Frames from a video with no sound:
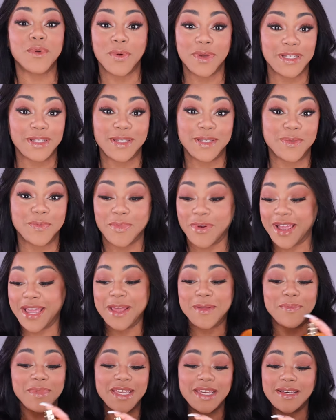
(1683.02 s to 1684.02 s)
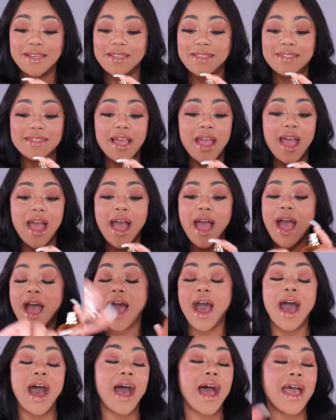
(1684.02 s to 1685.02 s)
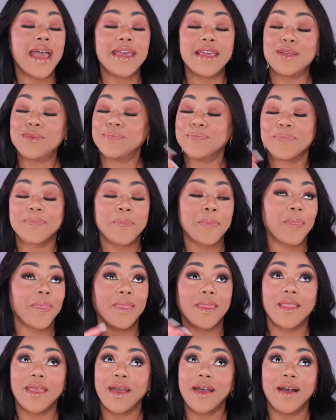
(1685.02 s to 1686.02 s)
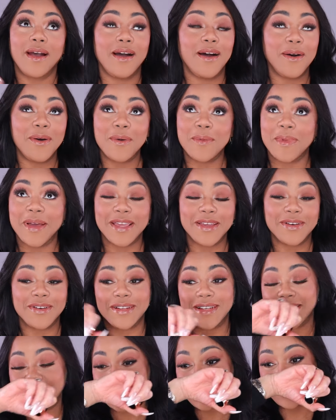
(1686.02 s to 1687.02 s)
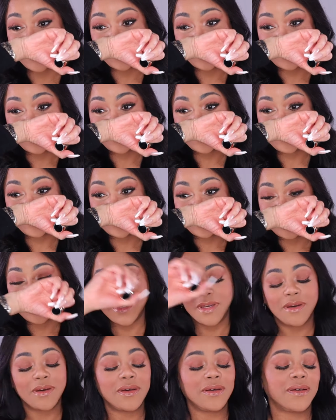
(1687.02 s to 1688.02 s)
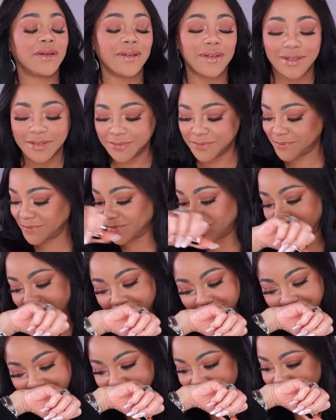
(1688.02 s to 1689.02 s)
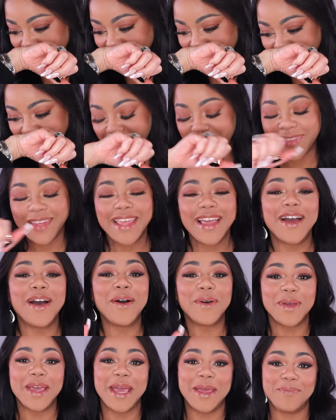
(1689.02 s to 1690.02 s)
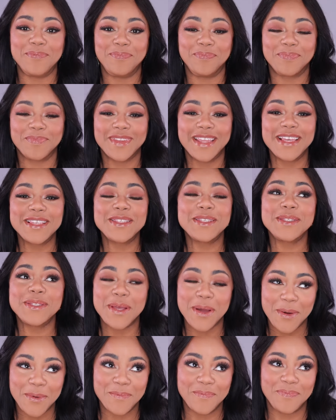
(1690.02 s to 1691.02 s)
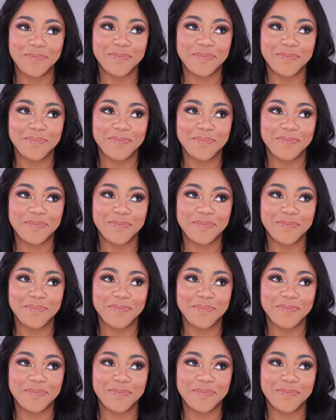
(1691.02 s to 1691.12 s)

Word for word: going to spray it because I, oh my goodness. Oh. Okay, so